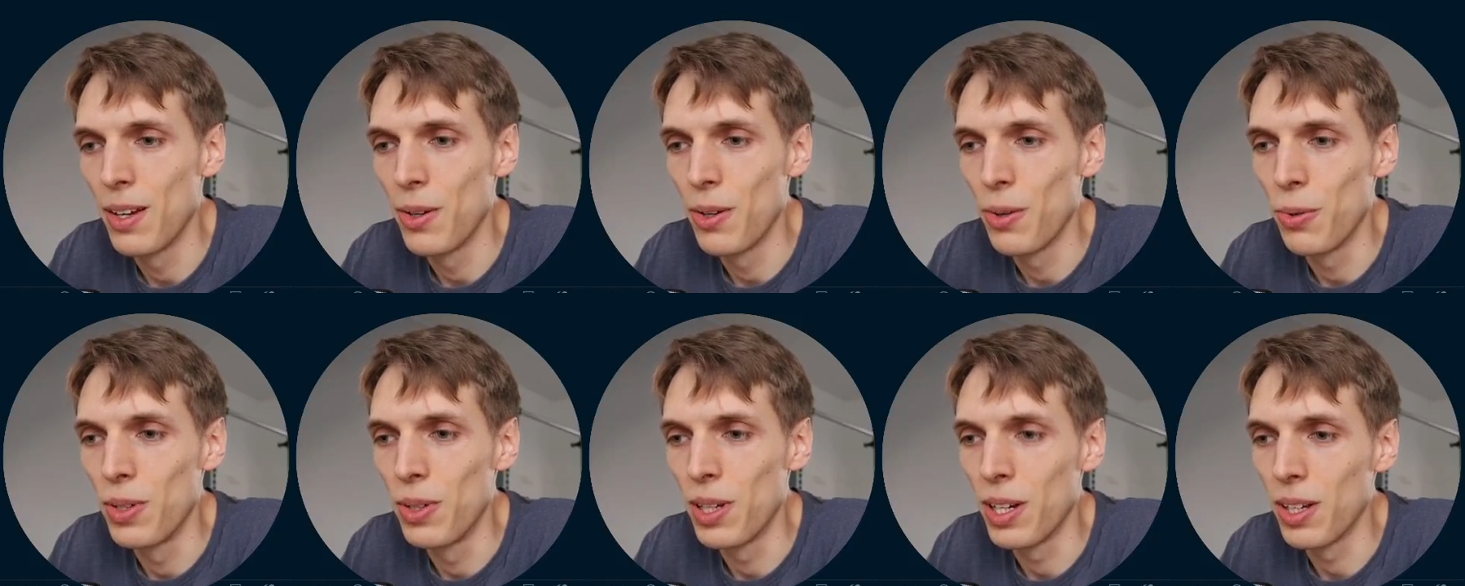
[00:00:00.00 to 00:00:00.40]

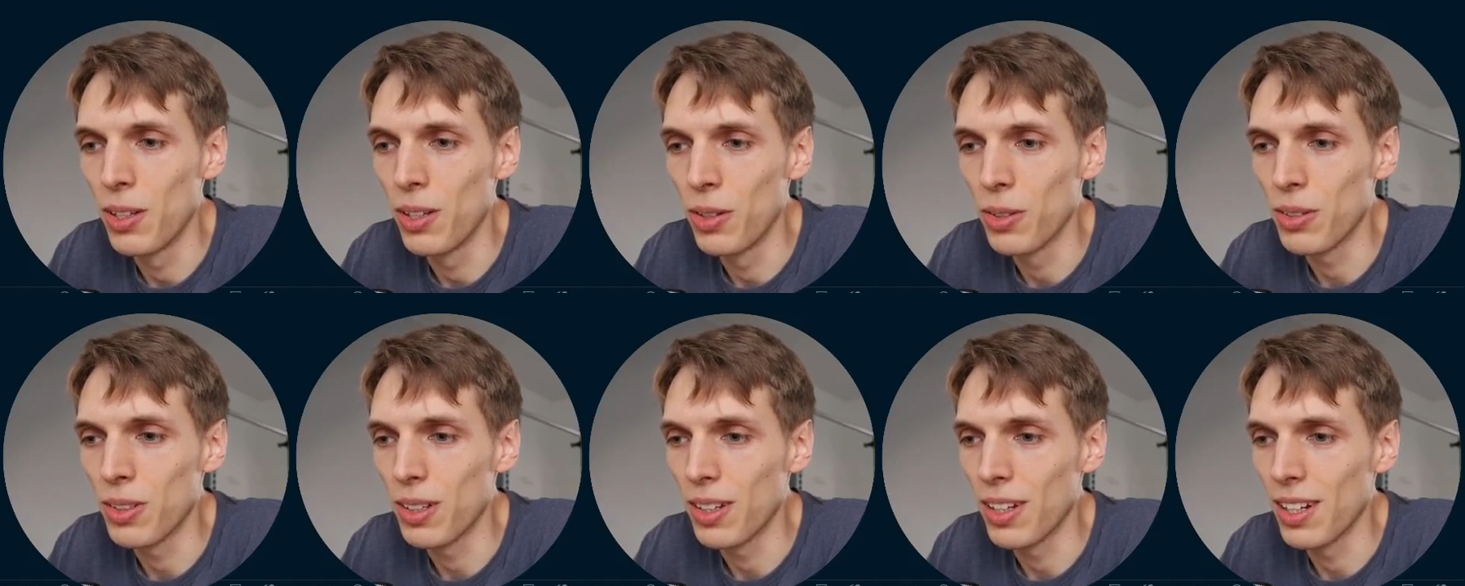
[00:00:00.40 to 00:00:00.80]
we
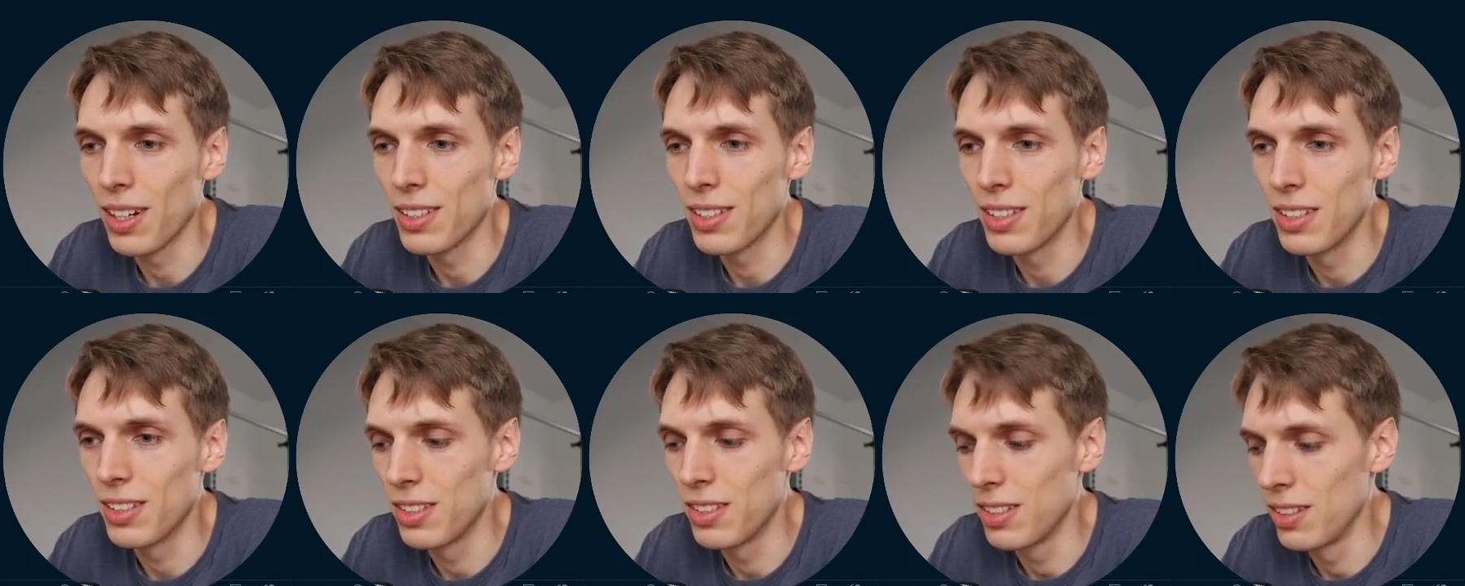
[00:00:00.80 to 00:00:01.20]
cannot
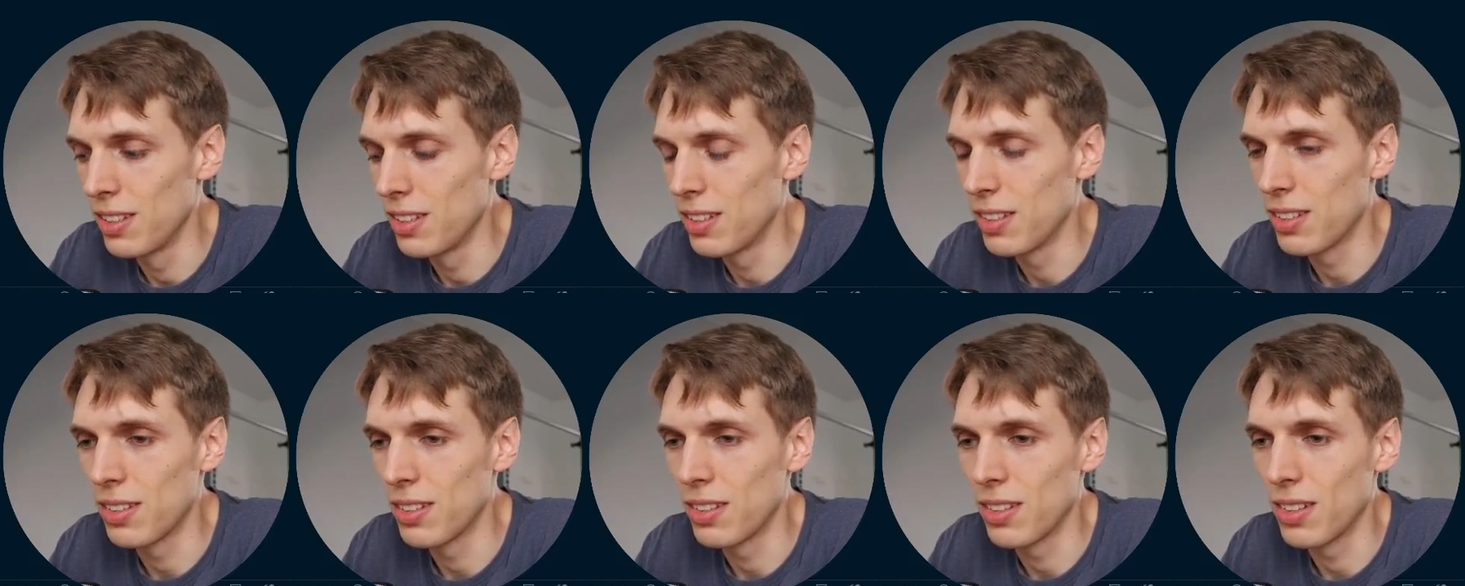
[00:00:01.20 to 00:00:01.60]
access it
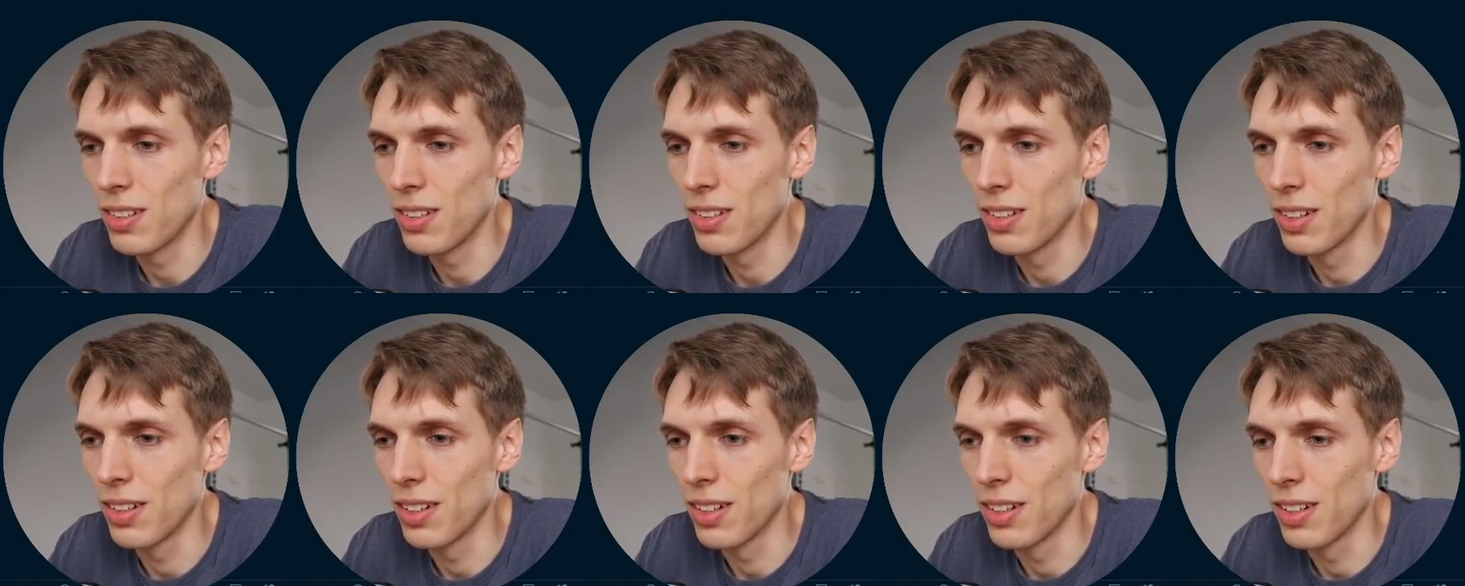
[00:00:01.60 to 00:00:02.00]

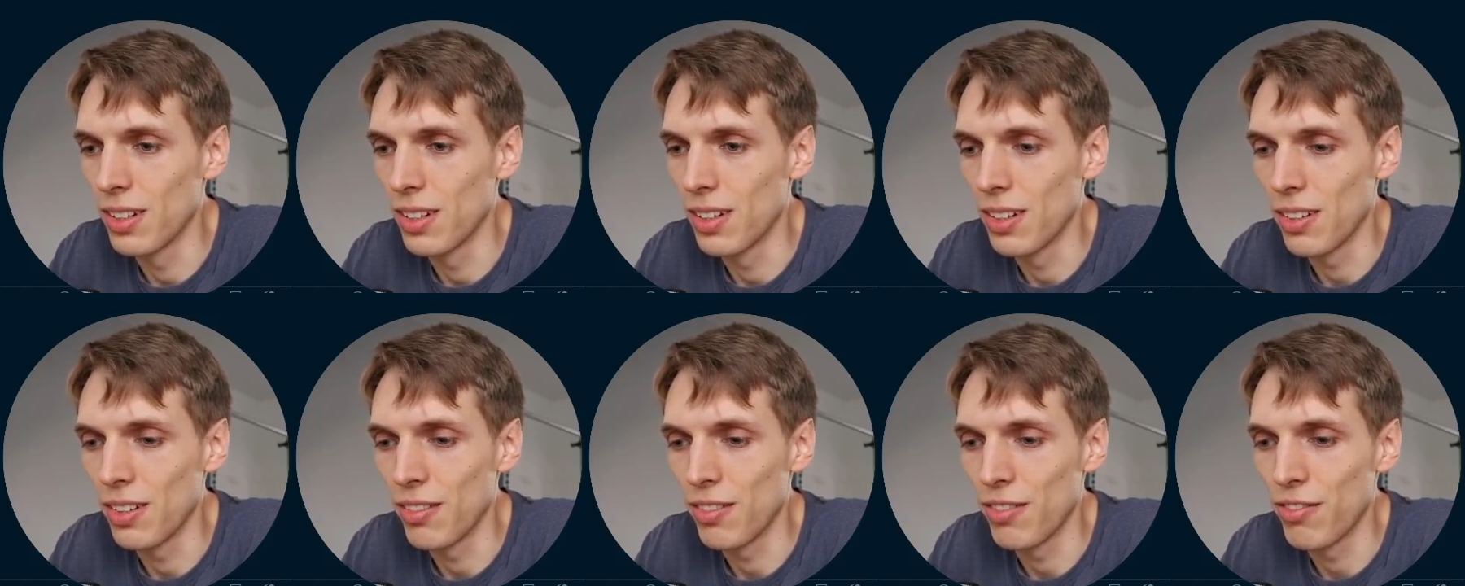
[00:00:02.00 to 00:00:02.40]

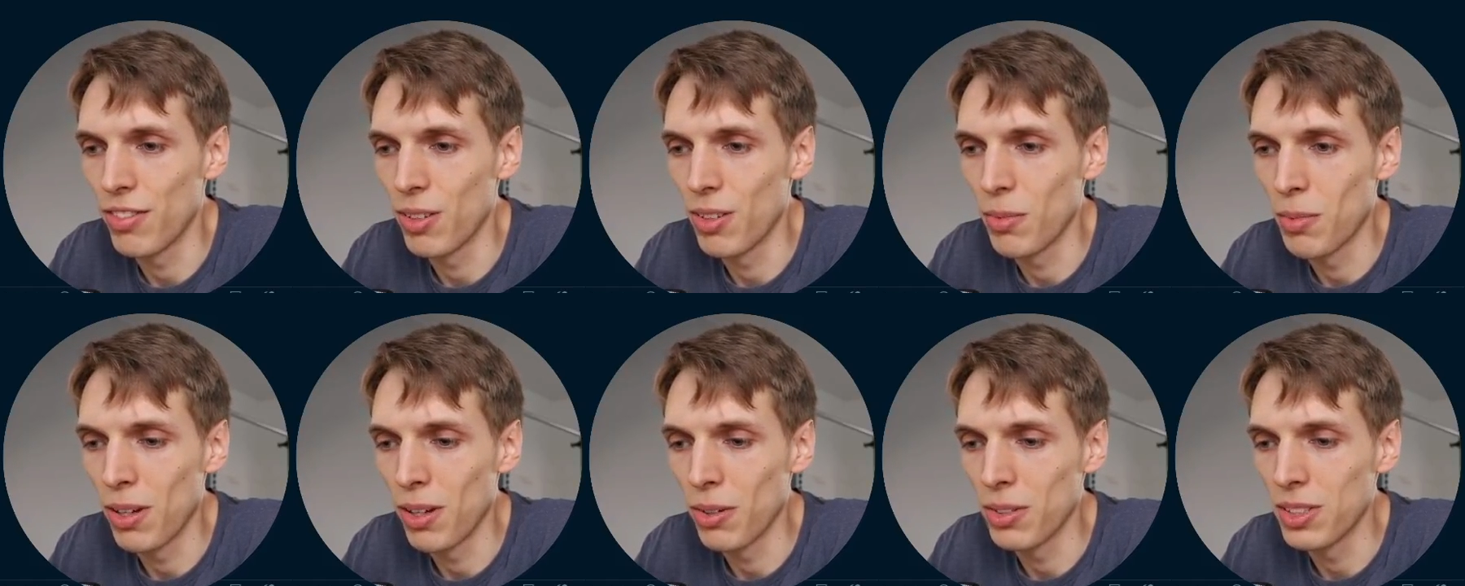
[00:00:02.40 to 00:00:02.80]

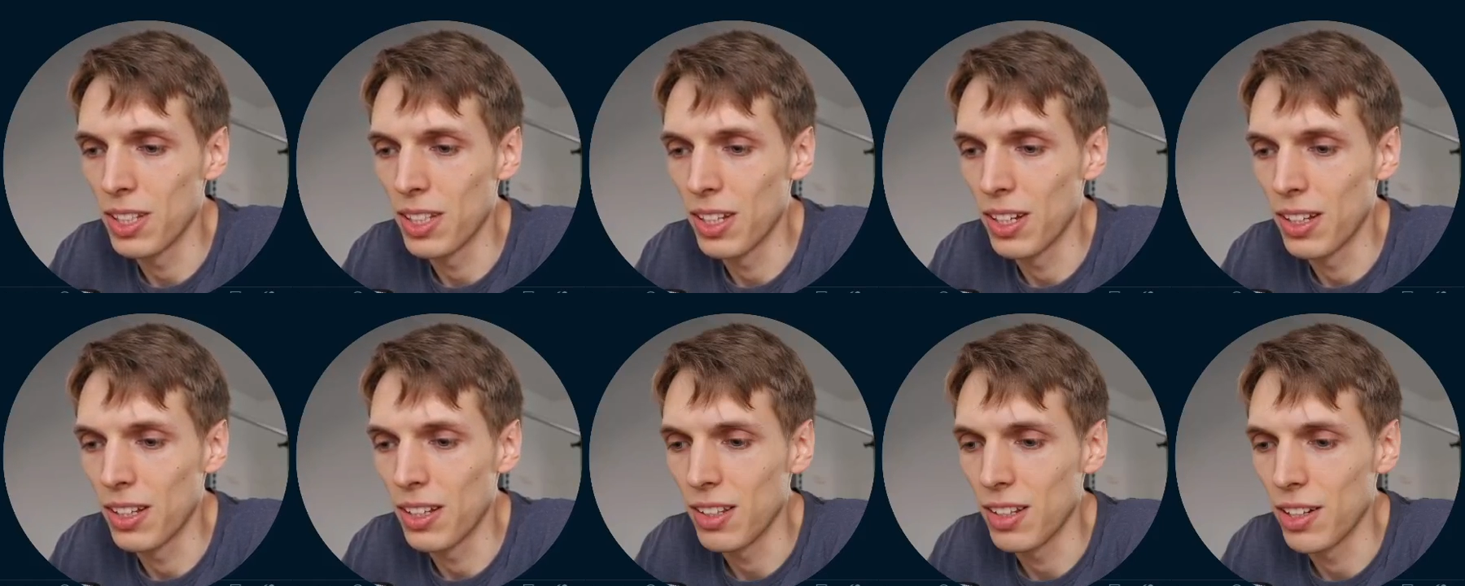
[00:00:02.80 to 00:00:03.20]
from
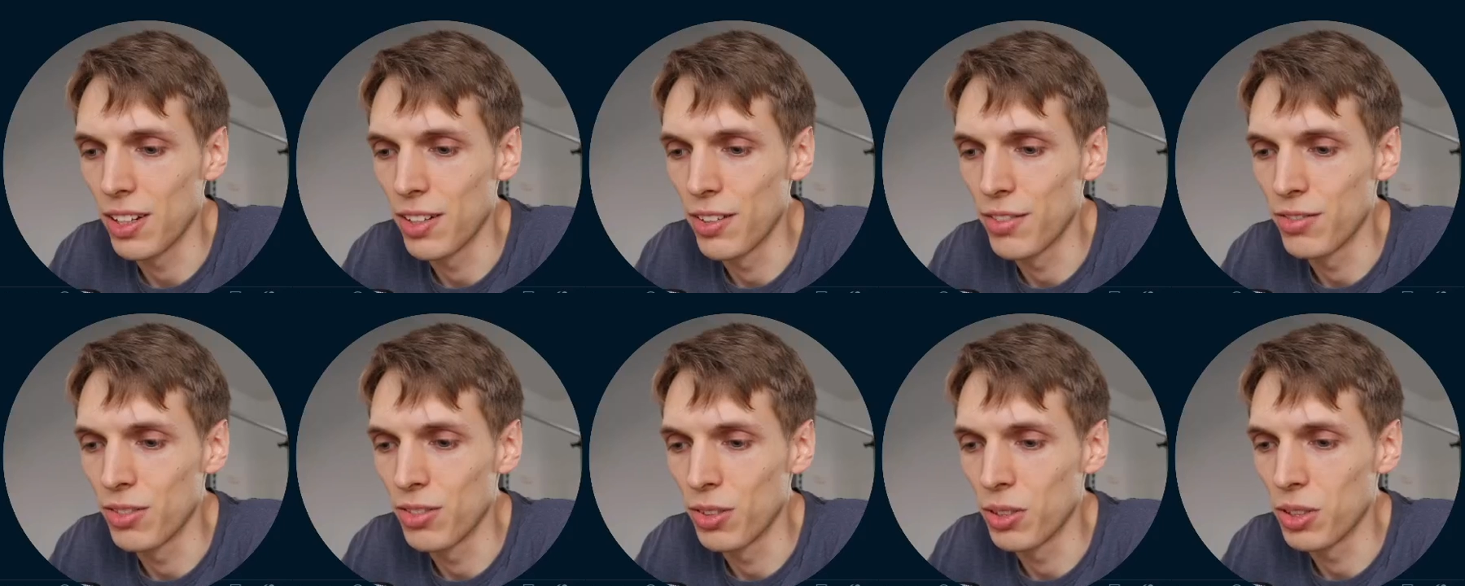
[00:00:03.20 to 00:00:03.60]
outside our
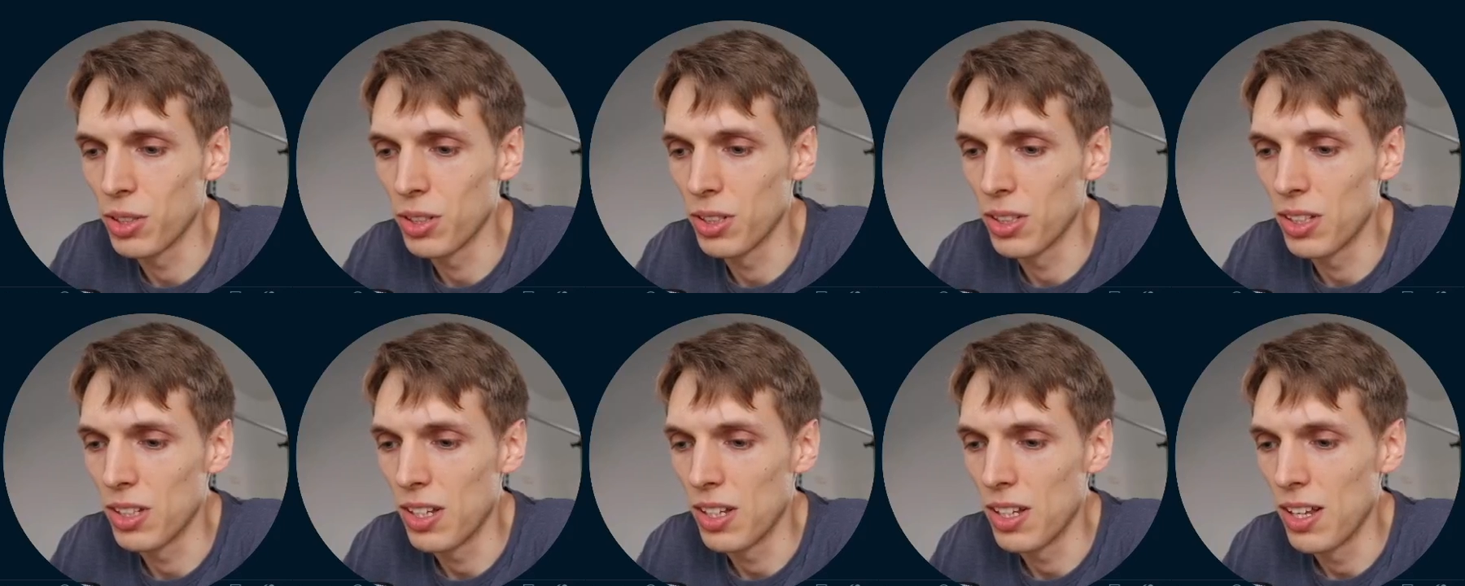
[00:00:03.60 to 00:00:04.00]
function.